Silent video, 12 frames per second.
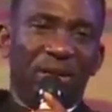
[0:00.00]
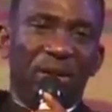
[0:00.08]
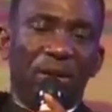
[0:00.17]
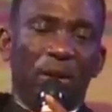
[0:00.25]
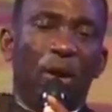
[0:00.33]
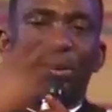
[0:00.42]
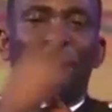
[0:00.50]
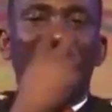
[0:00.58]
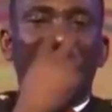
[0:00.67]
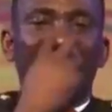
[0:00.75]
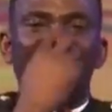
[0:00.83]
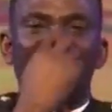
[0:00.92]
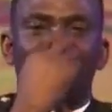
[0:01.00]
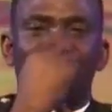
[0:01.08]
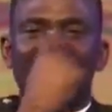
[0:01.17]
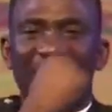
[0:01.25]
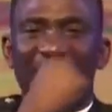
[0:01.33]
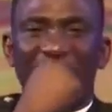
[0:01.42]
or with a cleft
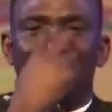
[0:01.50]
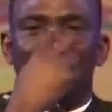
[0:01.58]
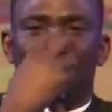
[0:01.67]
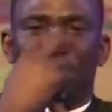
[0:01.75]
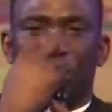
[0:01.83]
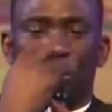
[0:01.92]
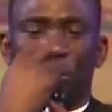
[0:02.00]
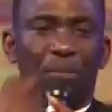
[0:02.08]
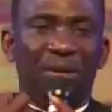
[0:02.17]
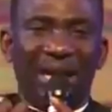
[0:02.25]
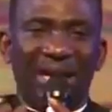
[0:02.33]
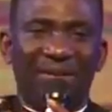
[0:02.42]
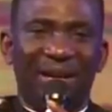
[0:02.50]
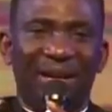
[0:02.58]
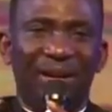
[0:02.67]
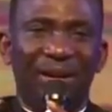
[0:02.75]
palate, the nose is open like that,